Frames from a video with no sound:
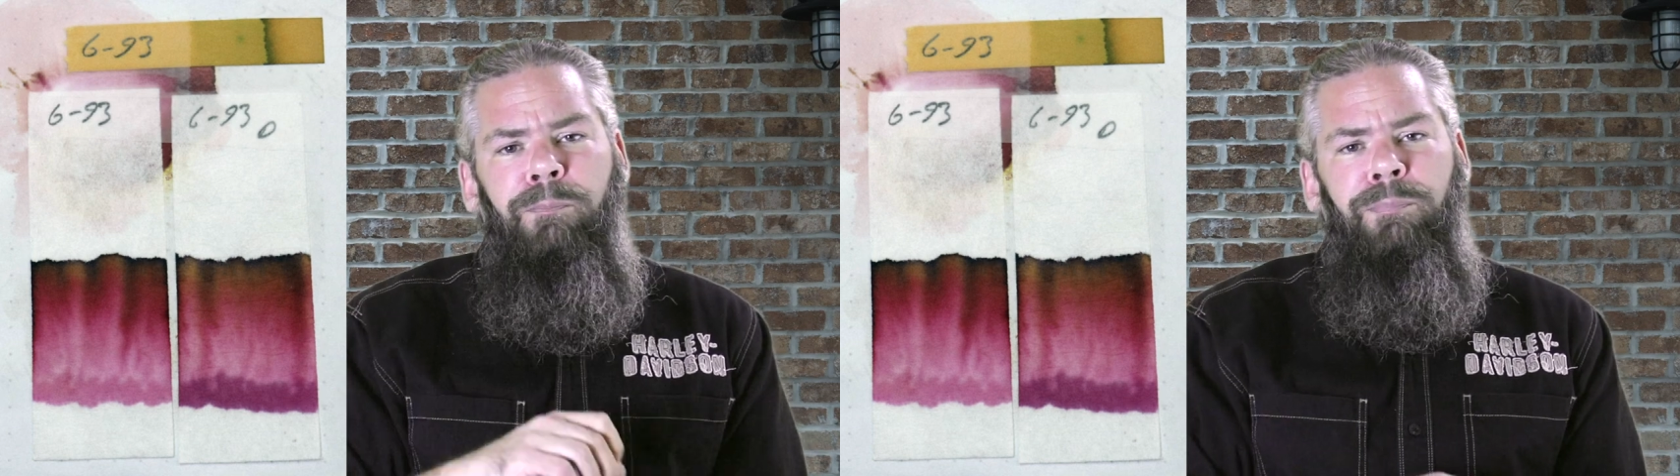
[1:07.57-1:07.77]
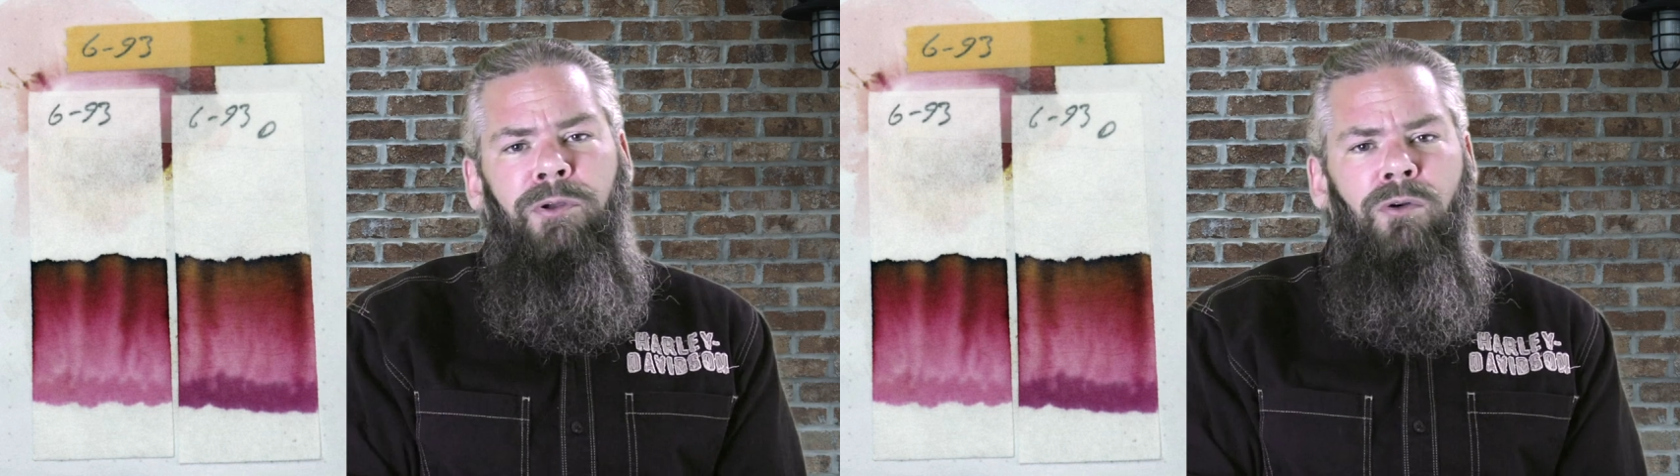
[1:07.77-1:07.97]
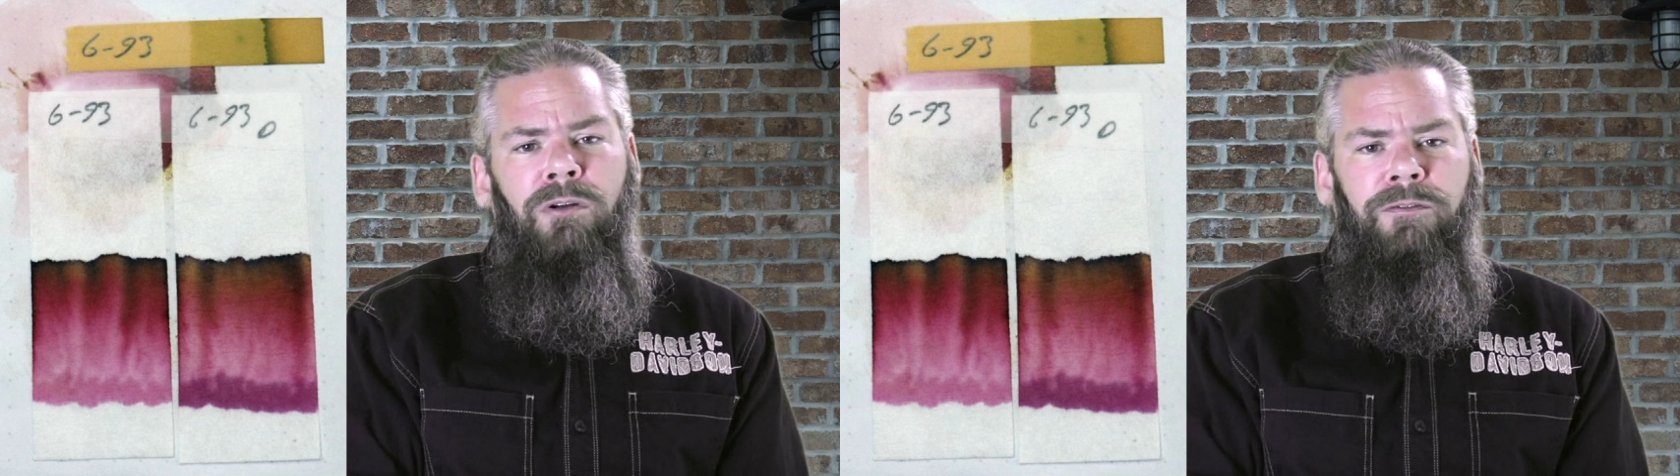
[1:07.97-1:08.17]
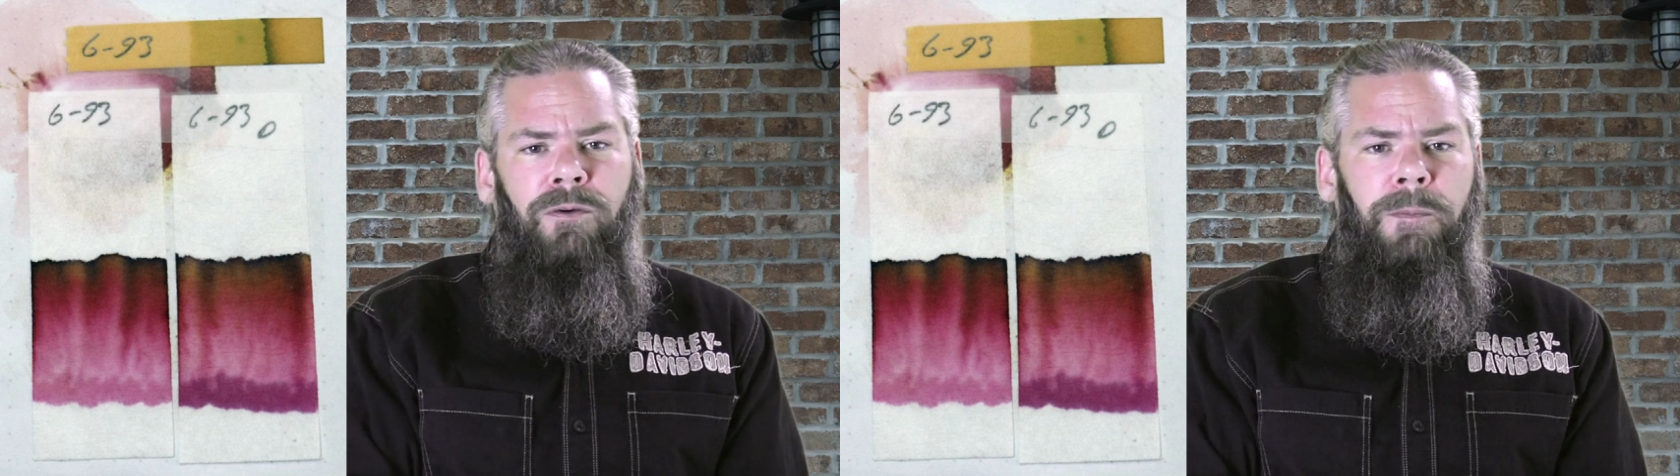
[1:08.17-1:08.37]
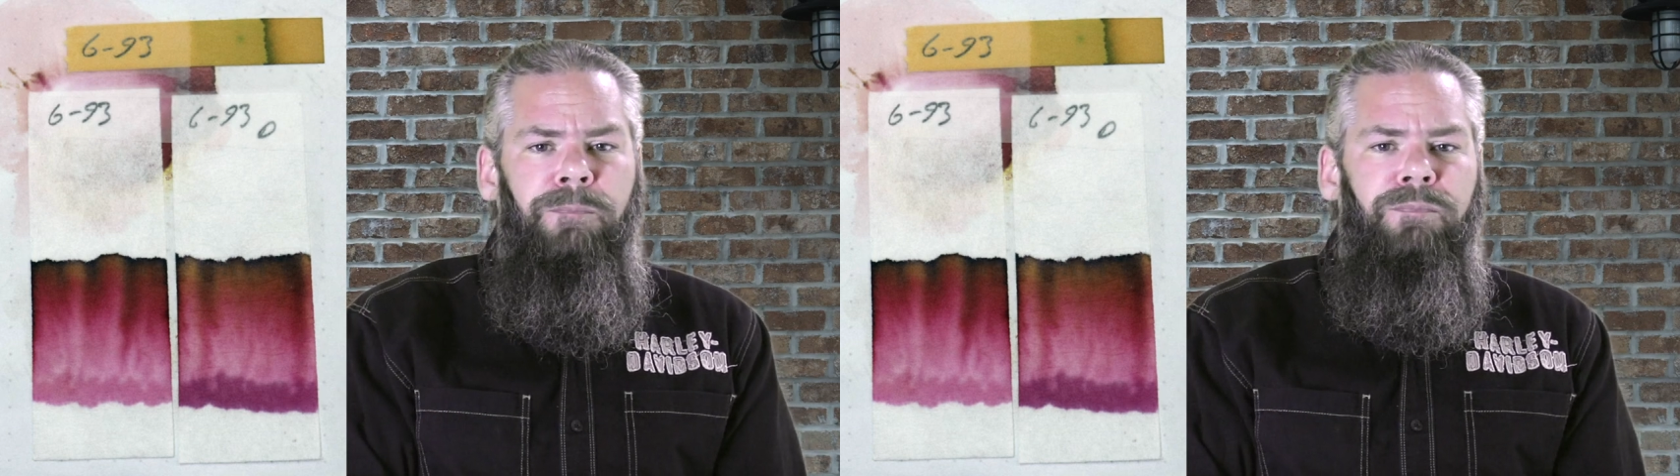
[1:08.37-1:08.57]

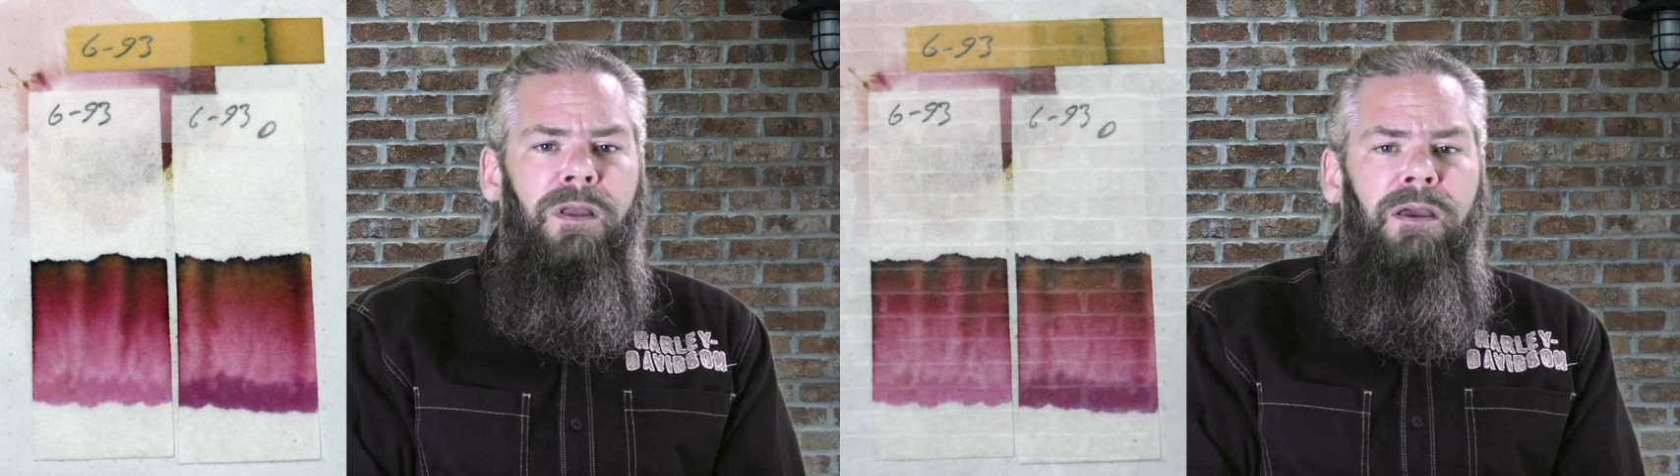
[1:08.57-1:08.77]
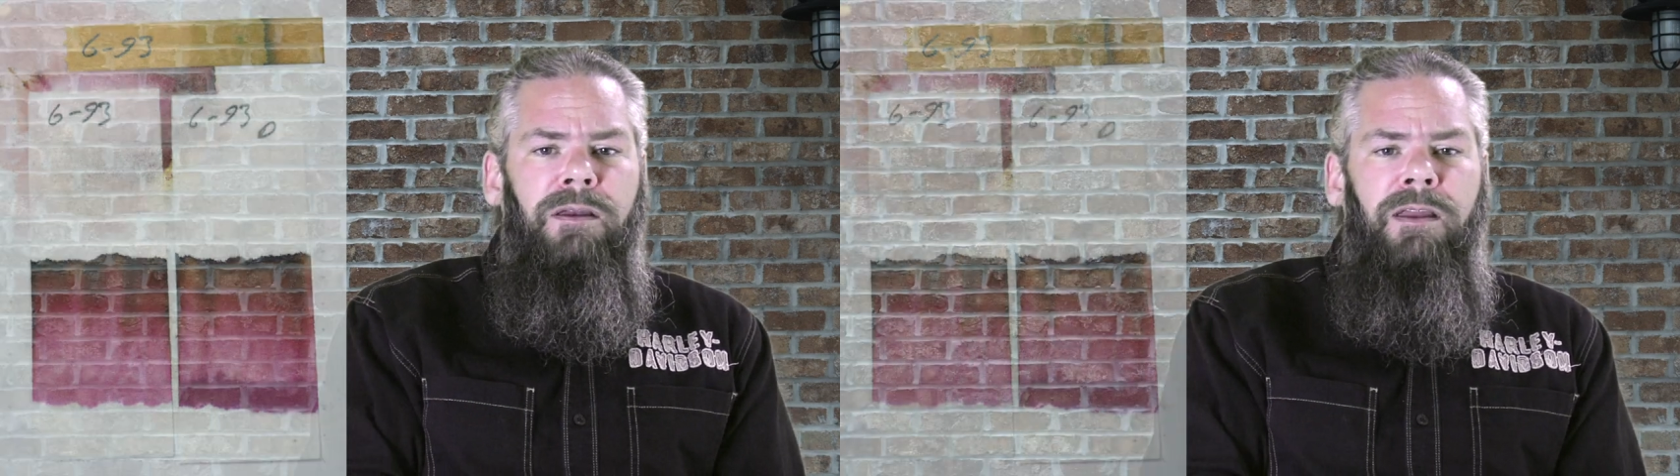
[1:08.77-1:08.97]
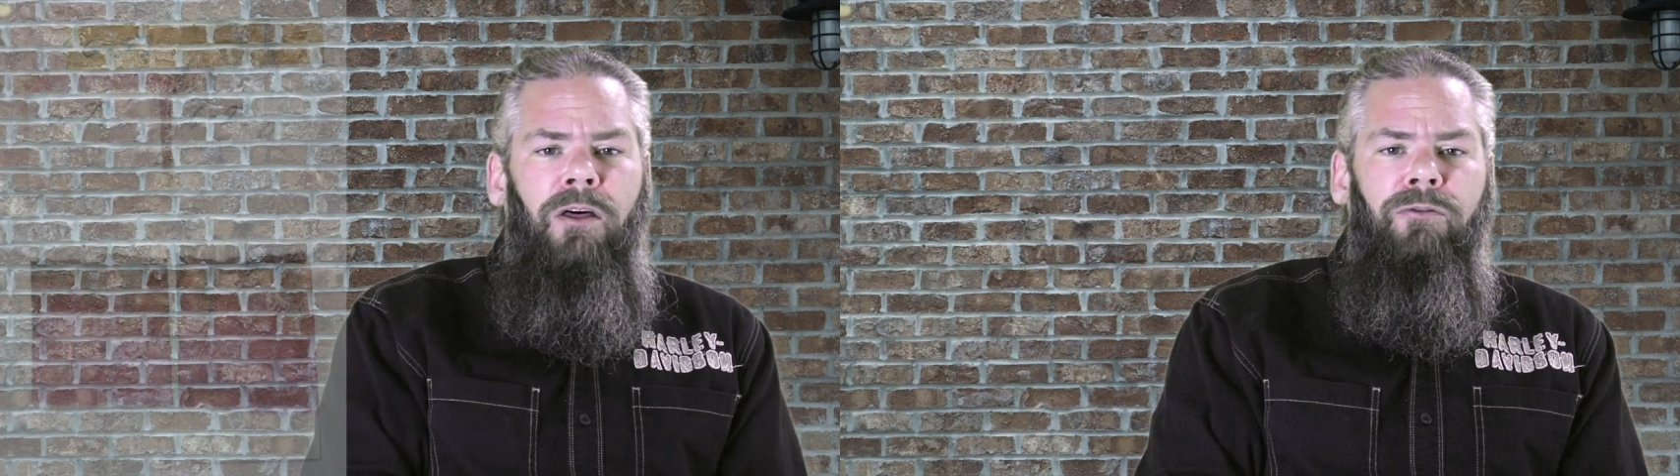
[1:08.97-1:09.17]
Beautiful. Now